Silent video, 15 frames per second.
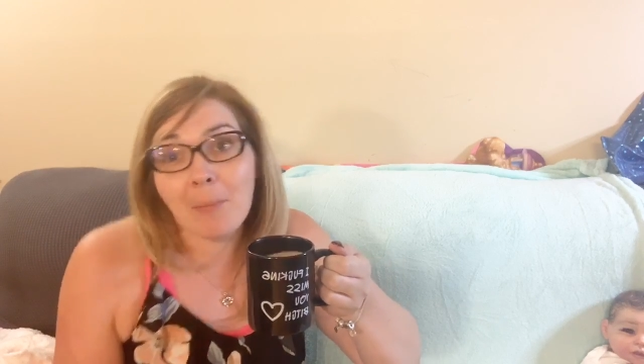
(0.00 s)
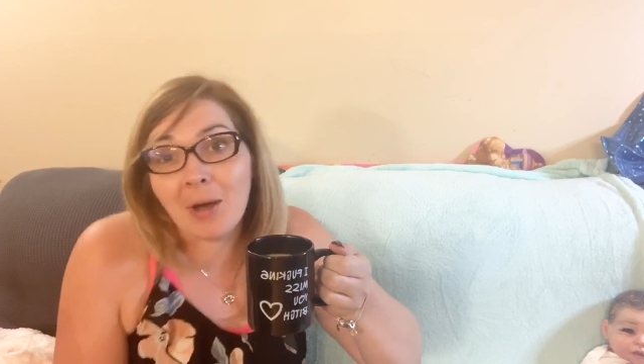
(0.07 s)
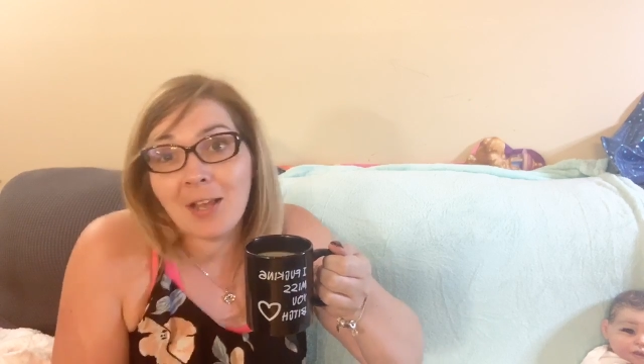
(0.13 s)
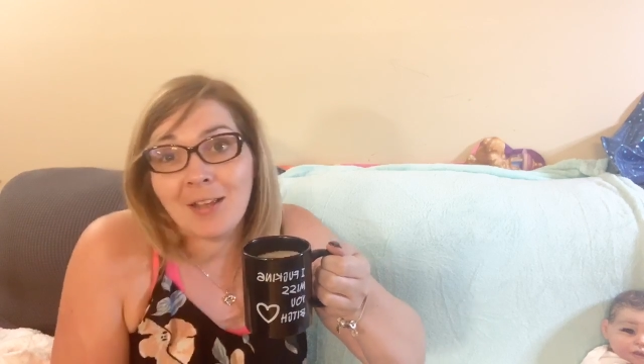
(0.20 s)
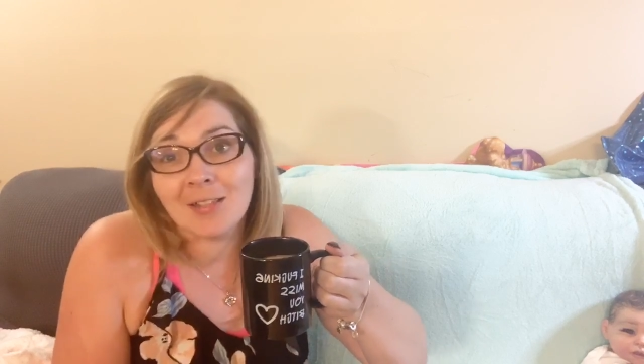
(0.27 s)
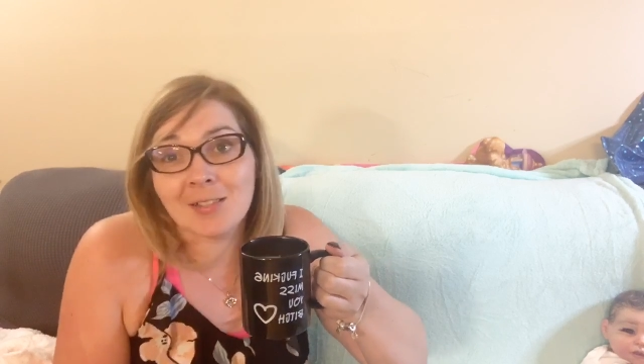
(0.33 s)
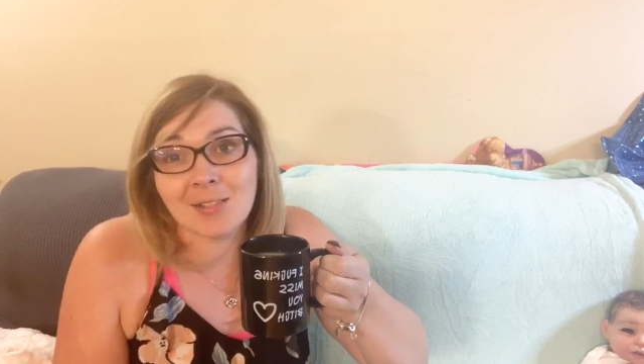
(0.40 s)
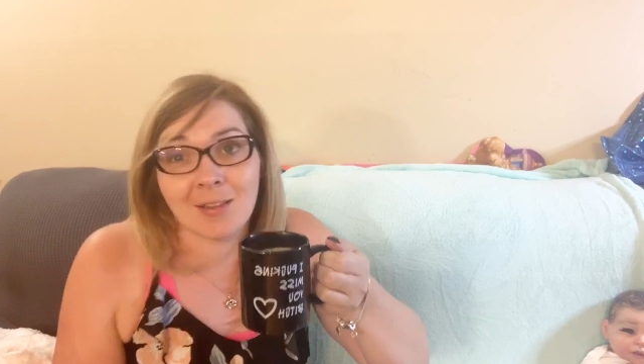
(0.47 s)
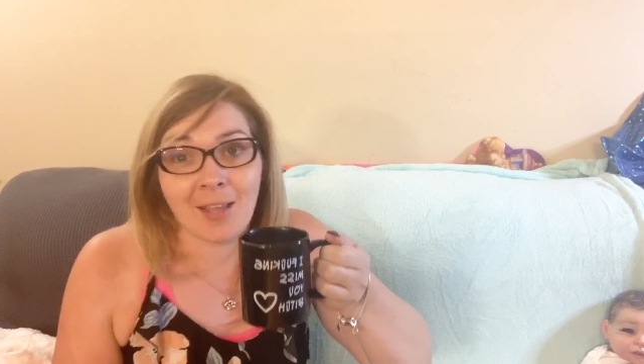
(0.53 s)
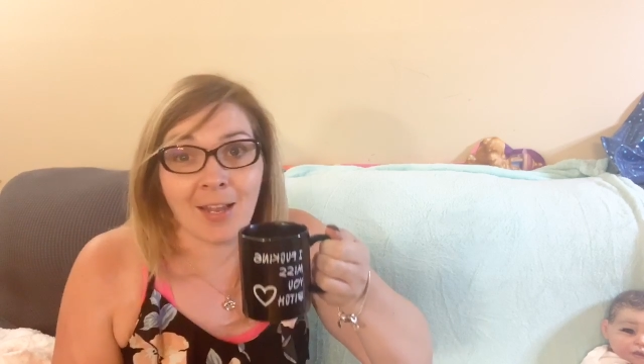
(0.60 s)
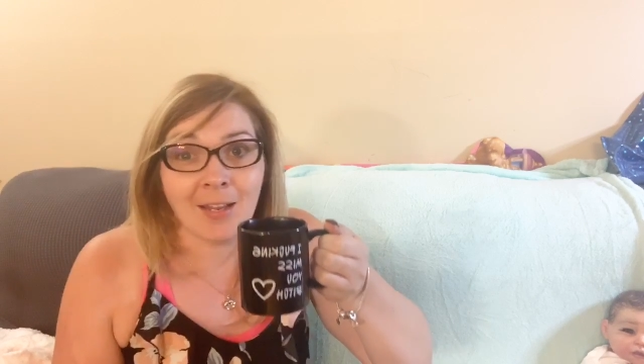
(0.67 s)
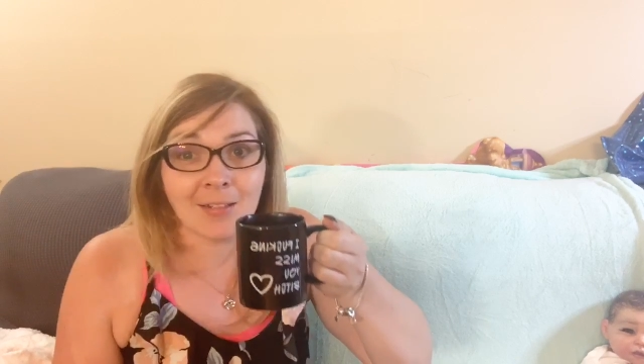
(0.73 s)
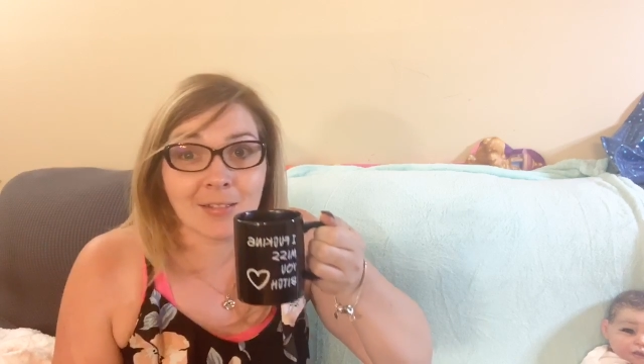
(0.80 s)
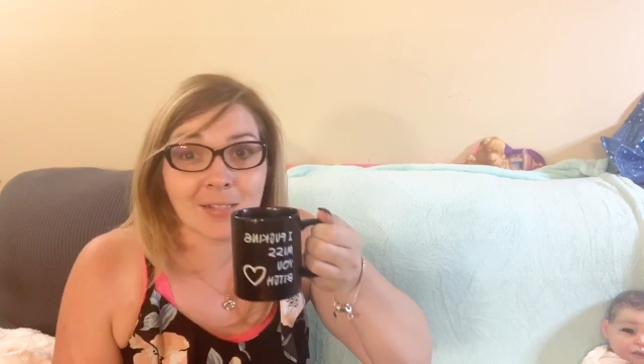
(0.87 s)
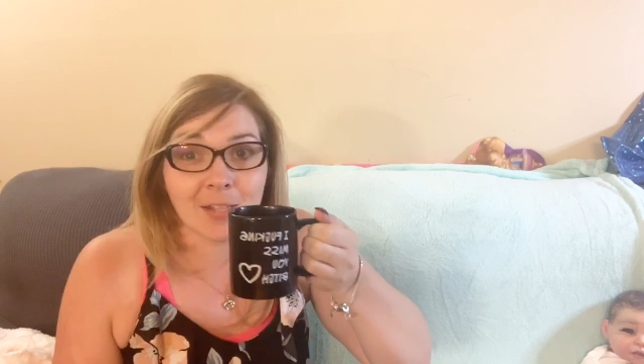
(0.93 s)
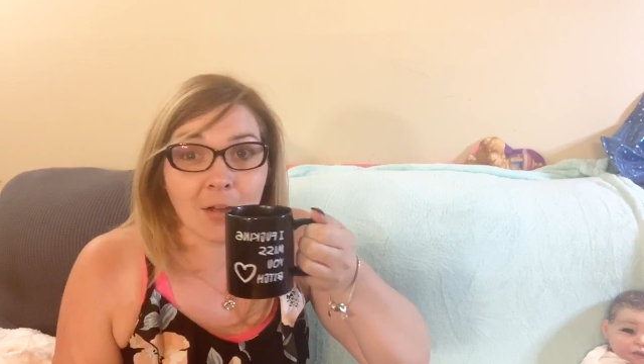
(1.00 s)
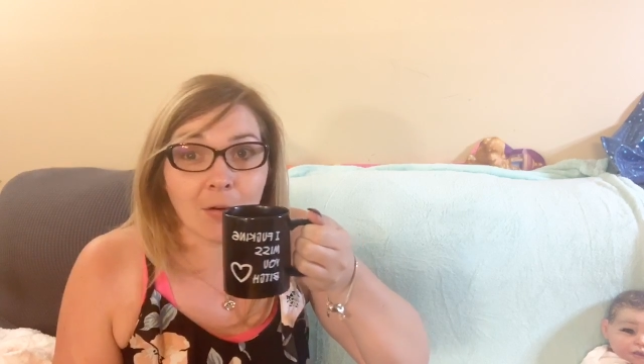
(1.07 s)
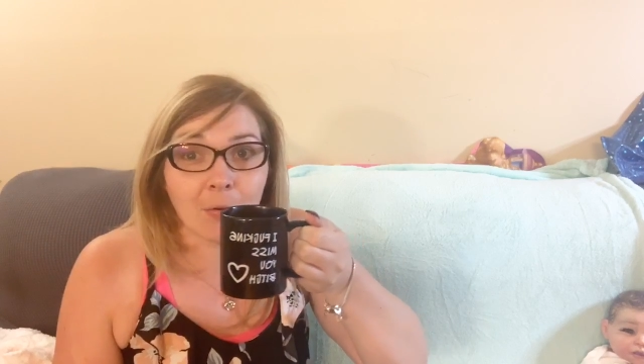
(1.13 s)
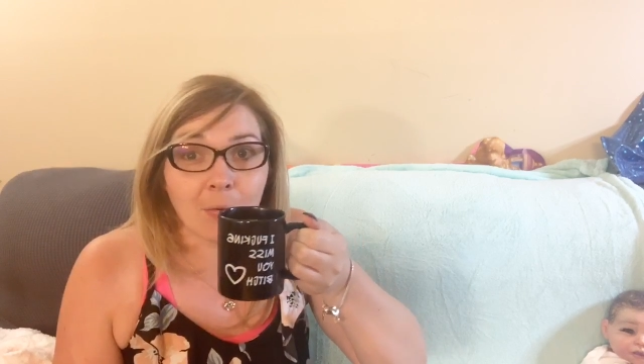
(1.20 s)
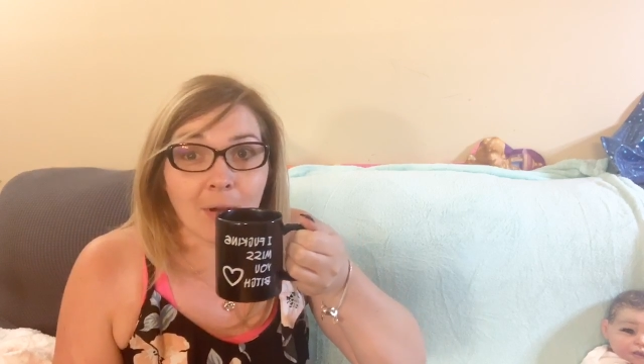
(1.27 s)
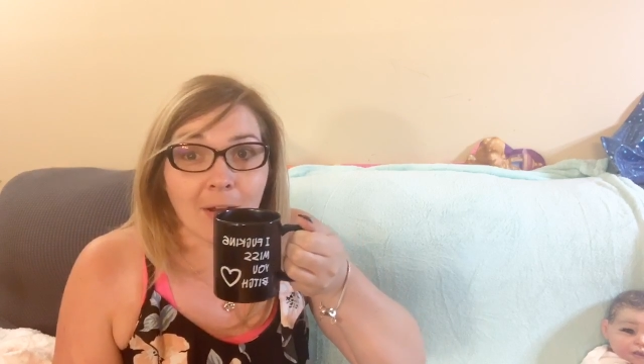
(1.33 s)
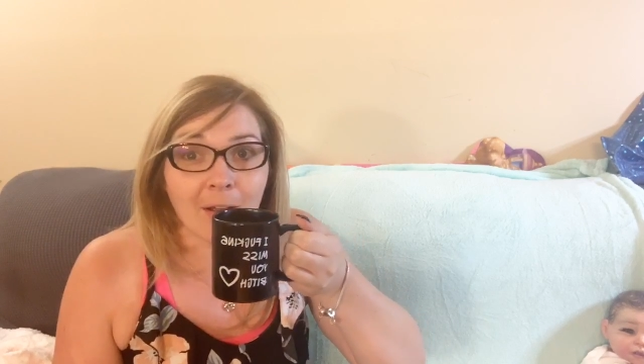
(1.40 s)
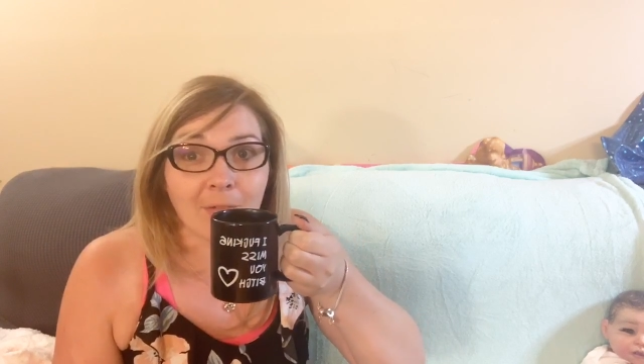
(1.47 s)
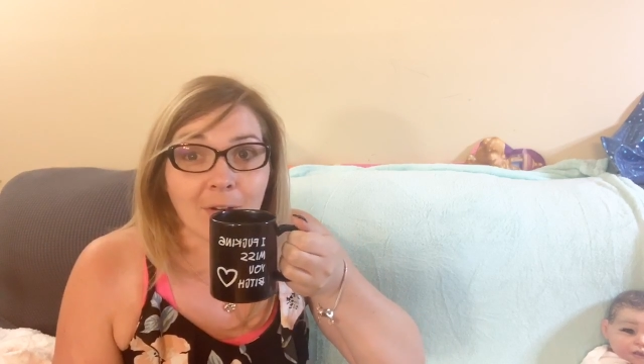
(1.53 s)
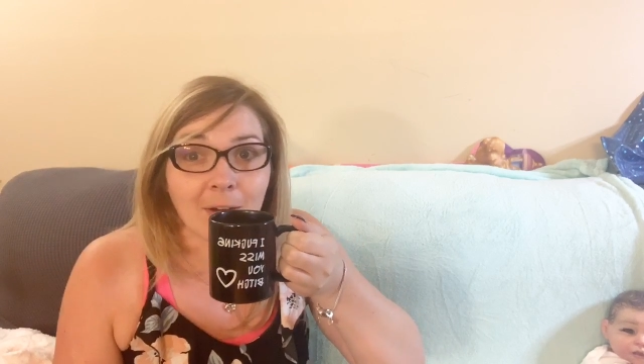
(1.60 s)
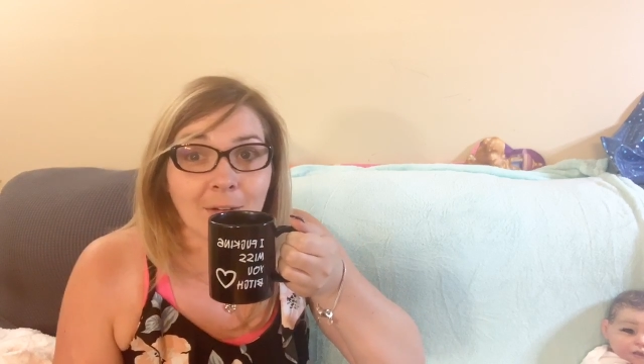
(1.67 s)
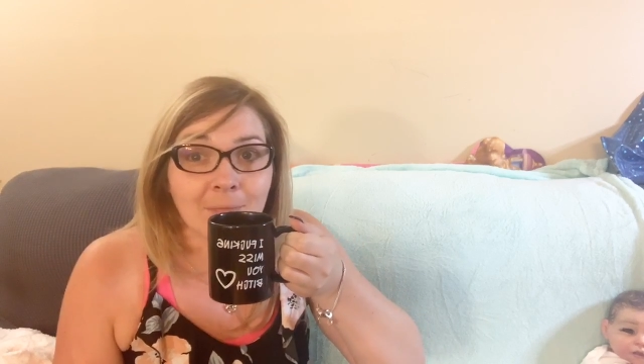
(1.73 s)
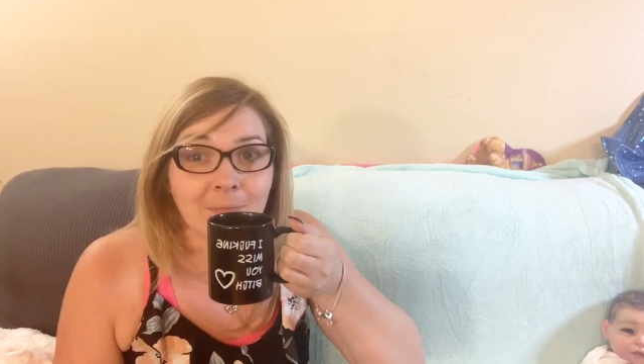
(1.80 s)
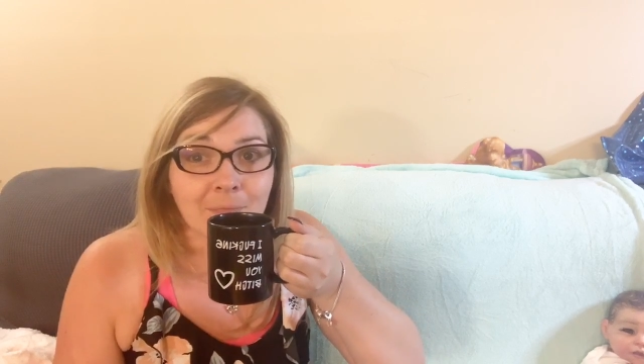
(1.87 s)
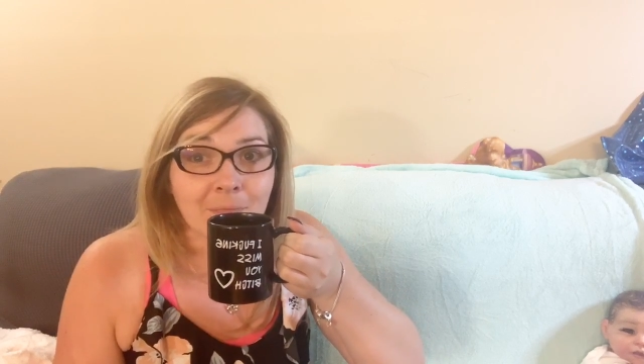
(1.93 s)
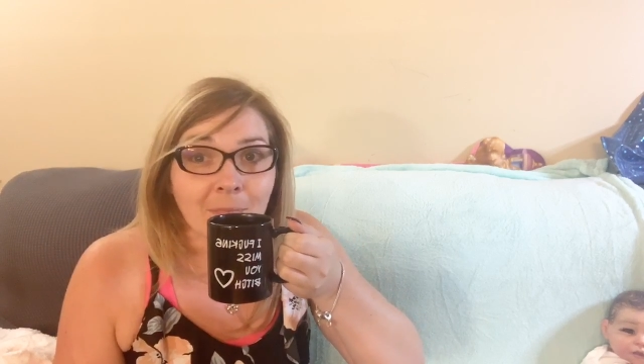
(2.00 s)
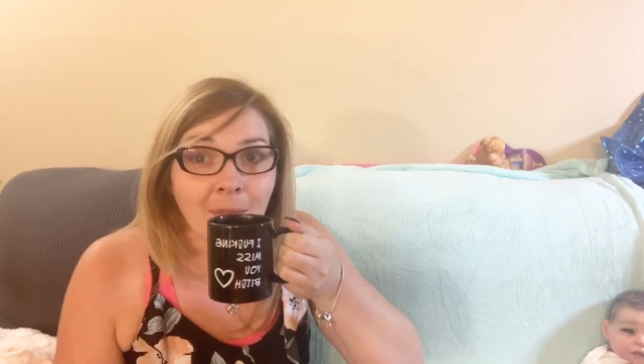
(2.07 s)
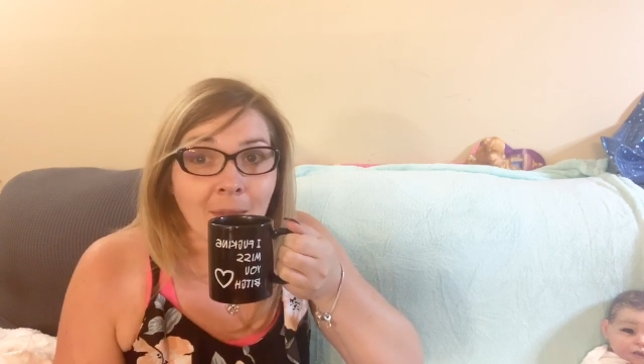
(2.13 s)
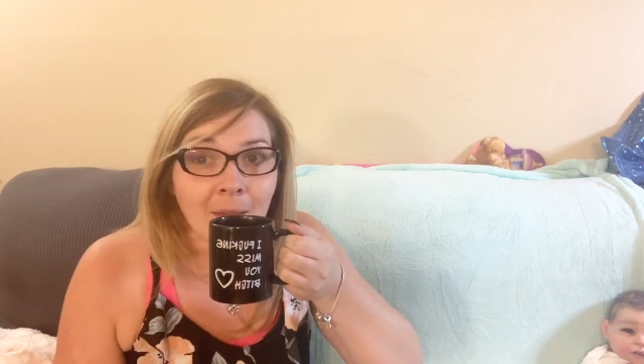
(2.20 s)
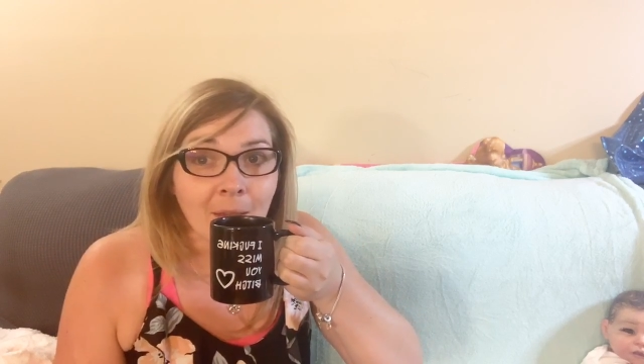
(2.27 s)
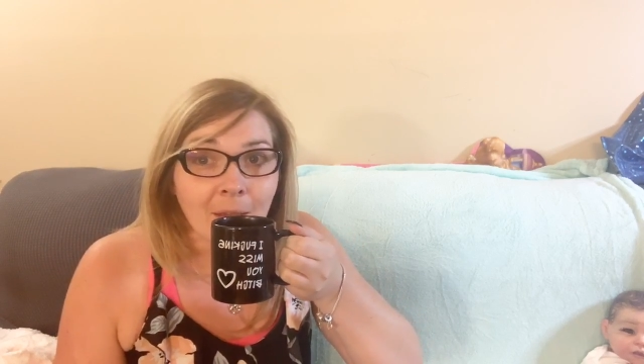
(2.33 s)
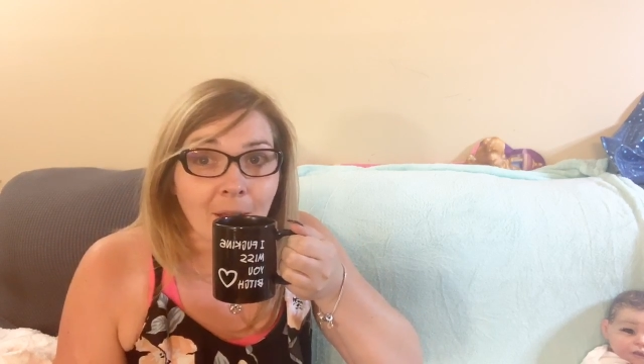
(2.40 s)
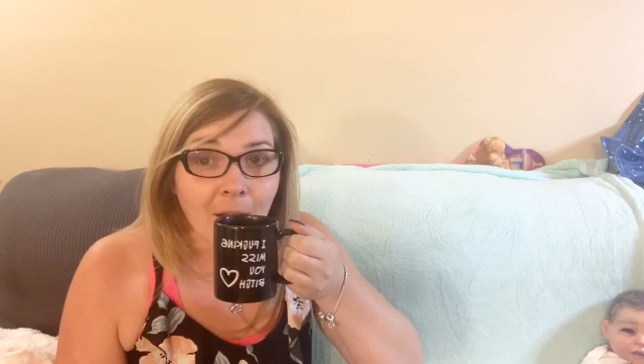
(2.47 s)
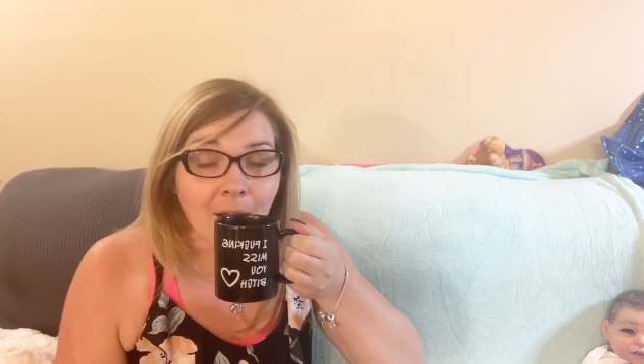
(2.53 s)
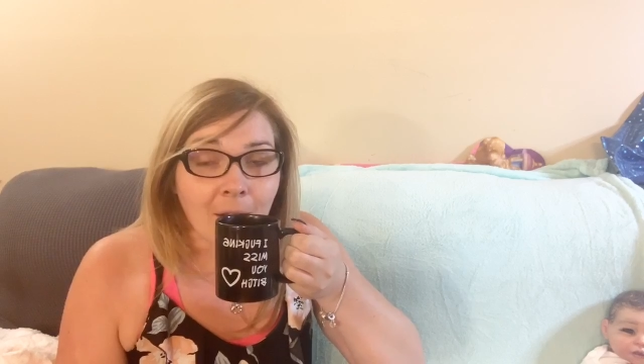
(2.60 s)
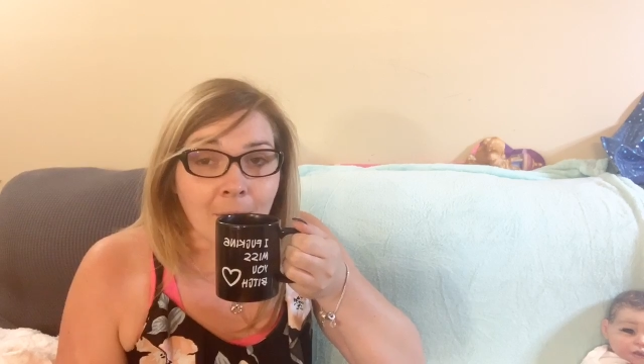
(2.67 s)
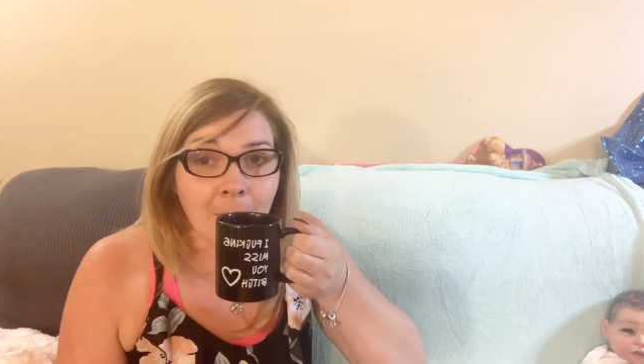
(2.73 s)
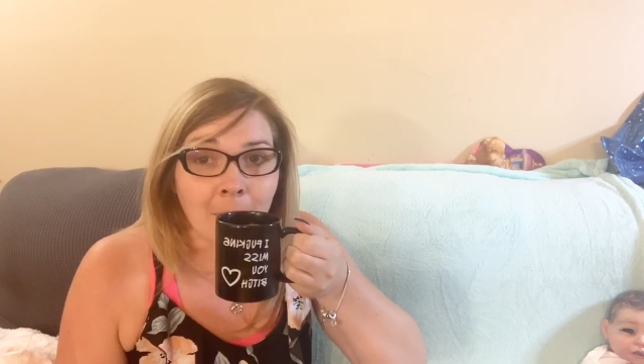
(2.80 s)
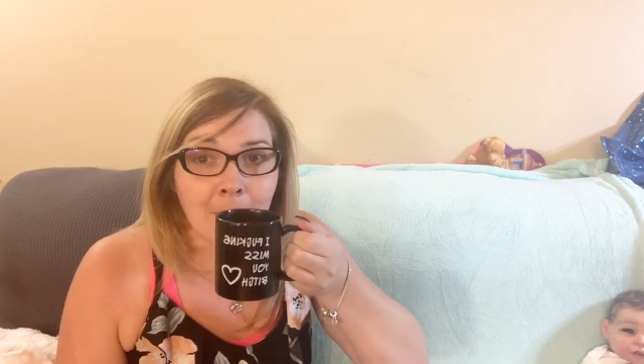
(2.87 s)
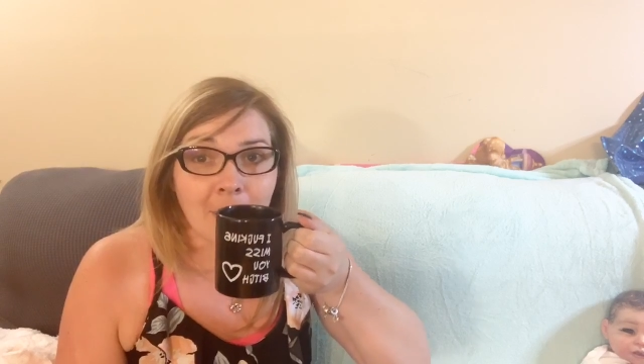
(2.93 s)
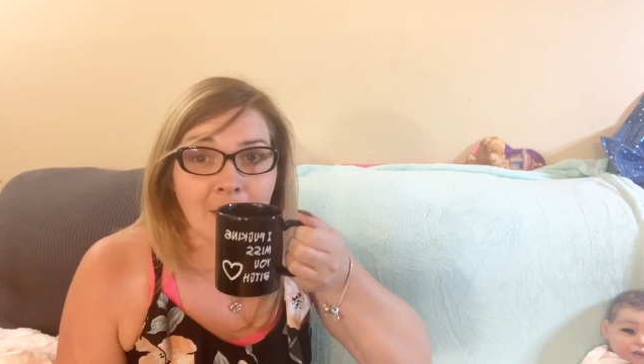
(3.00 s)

but it's late, so whatever. My